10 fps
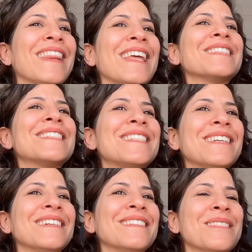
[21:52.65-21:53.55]
things
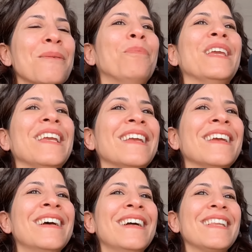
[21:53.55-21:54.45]
to to be
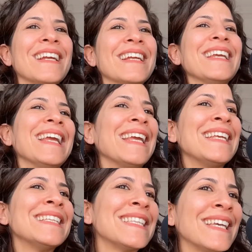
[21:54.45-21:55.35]
like
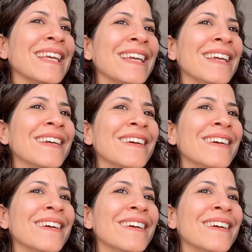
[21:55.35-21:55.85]
easy